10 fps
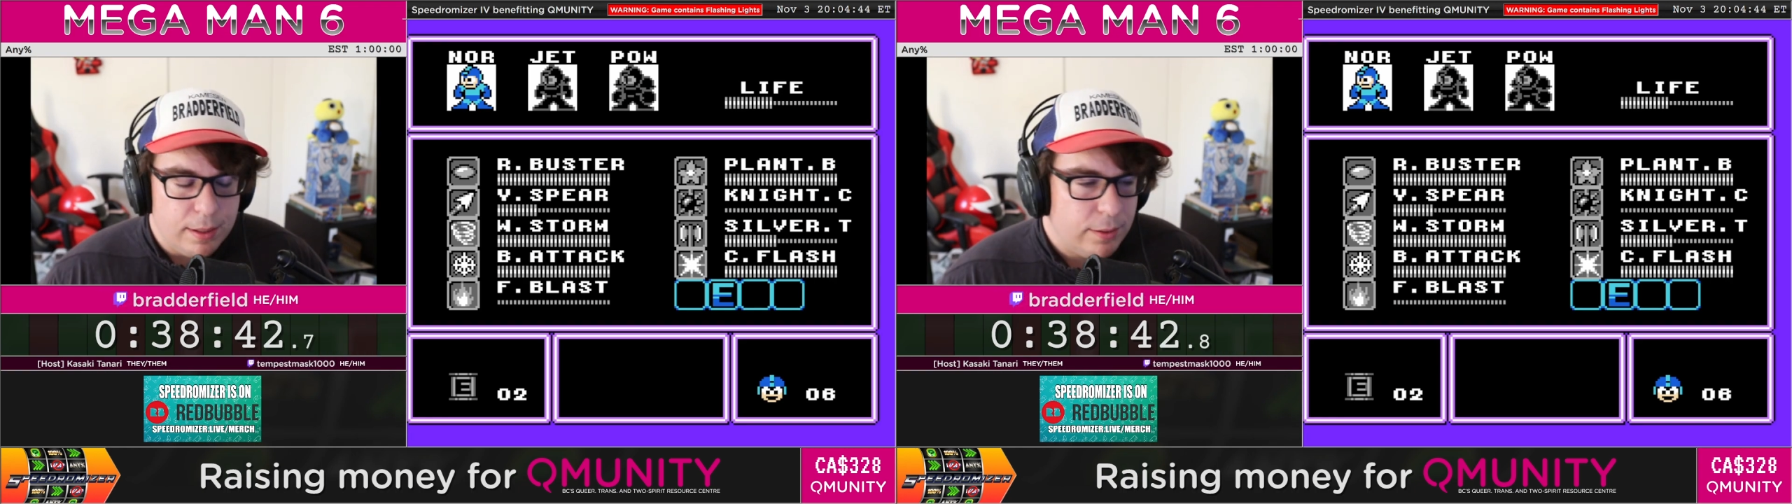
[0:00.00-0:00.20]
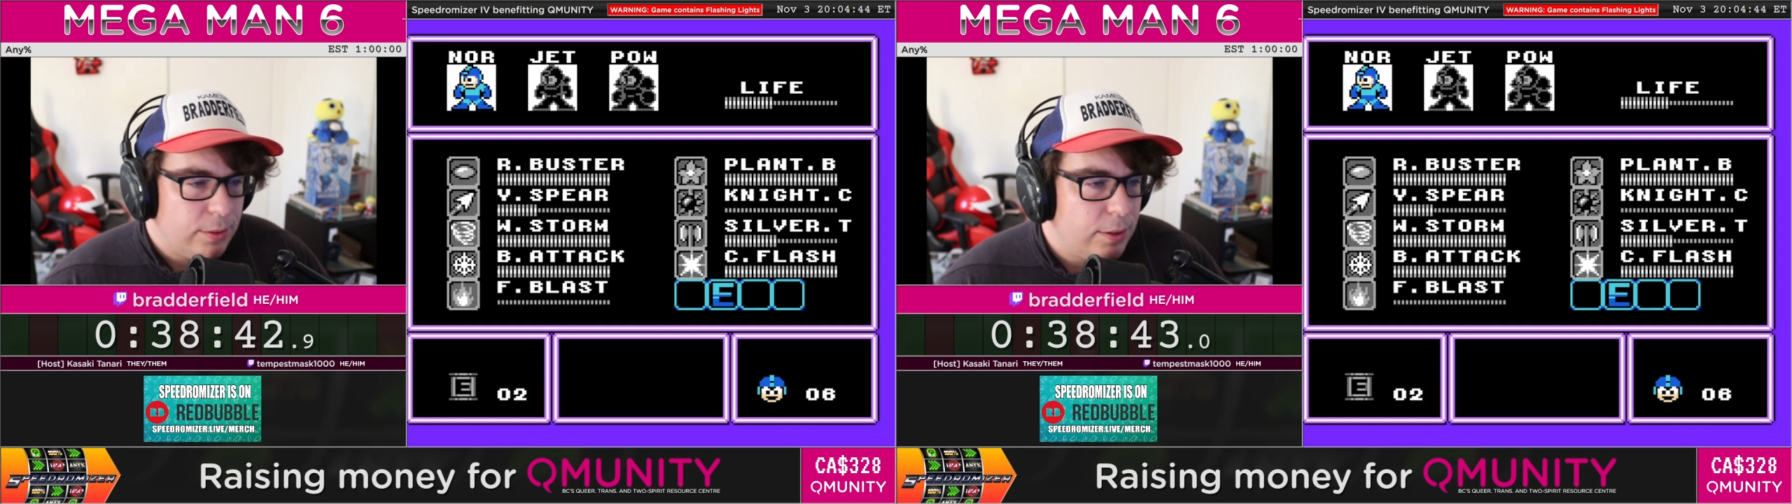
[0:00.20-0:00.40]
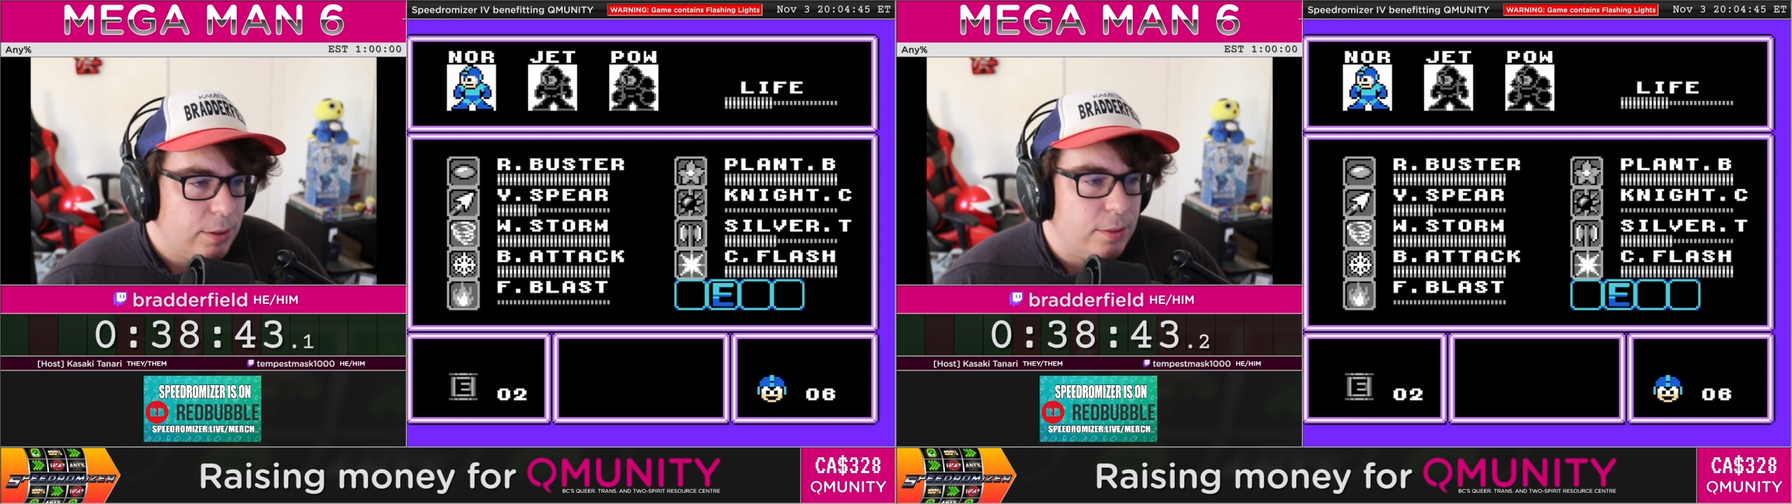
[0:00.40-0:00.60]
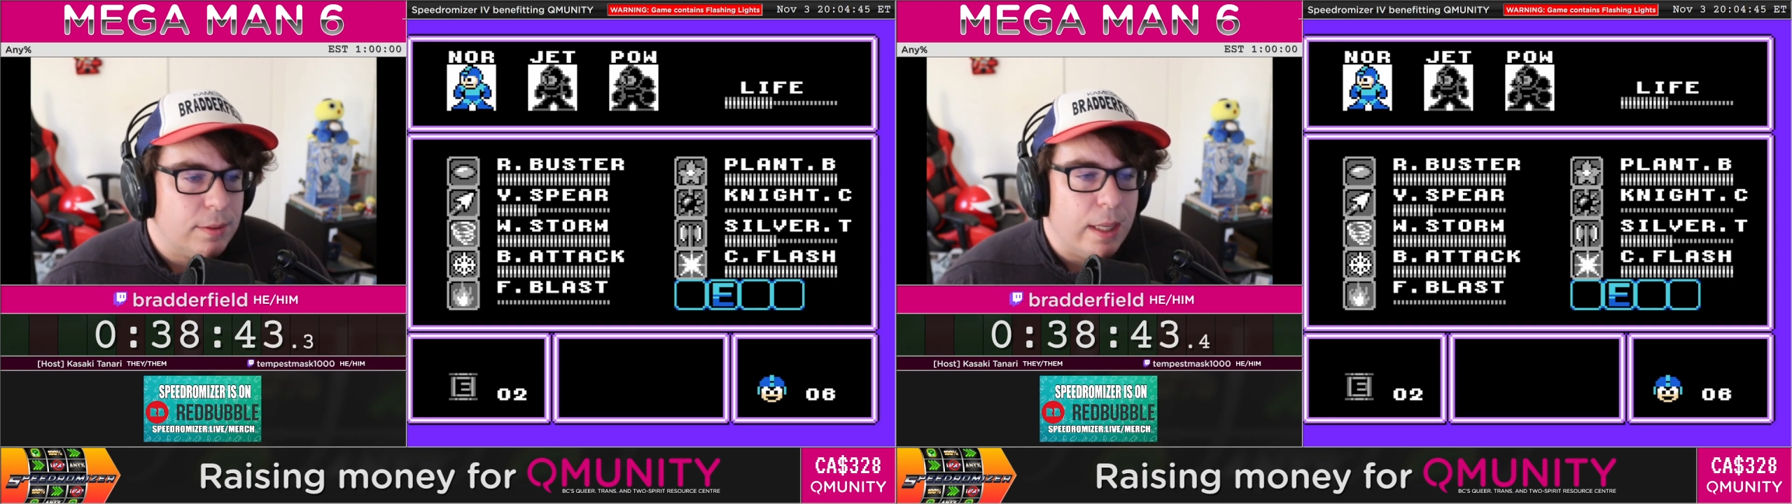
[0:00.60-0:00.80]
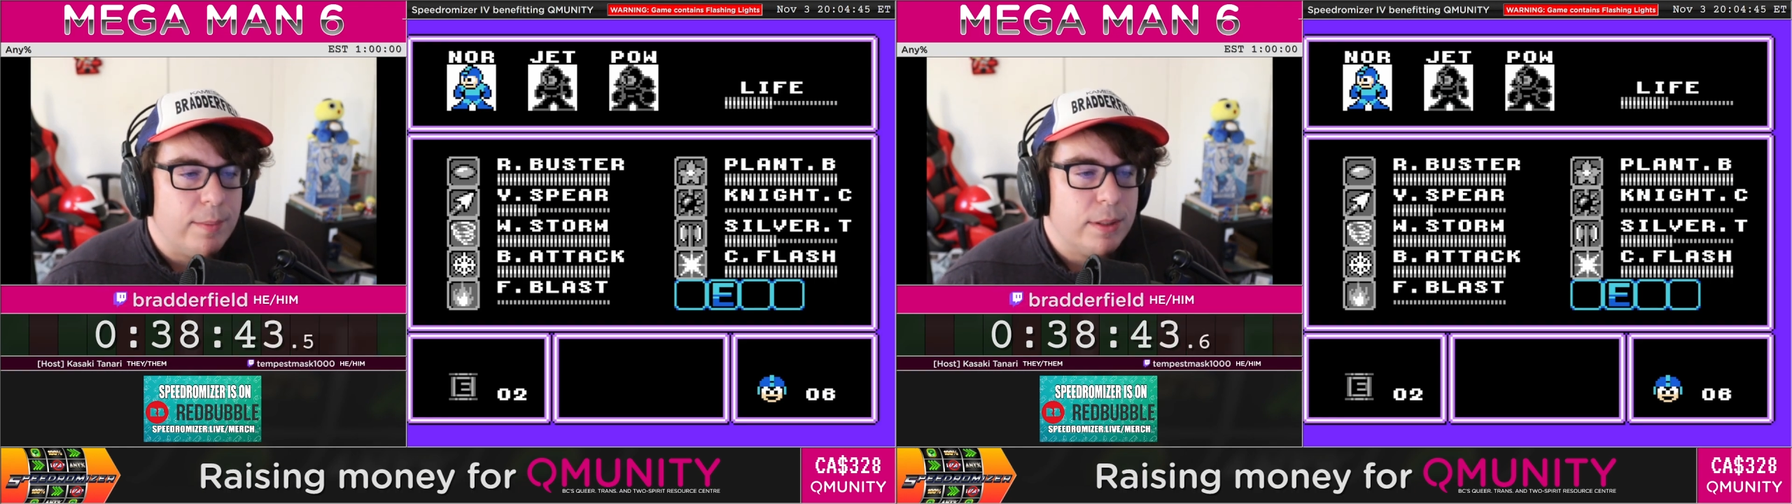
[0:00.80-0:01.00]
So you just use
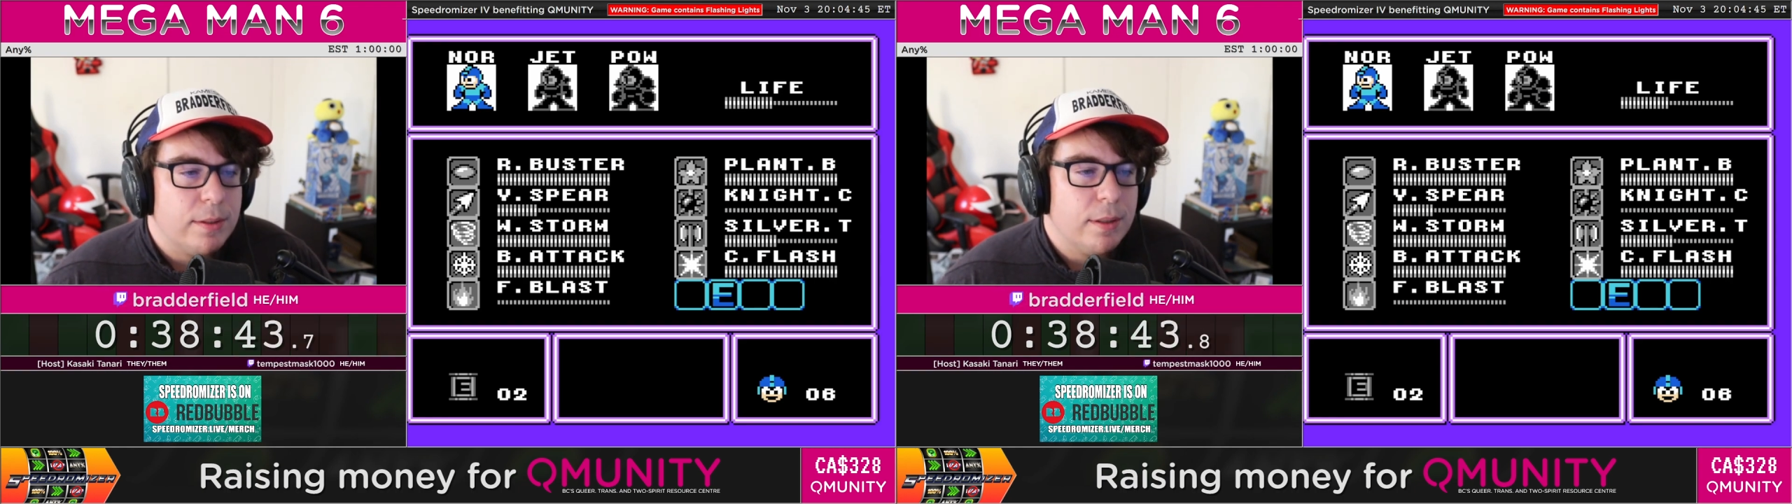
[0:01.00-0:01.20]
lemons there.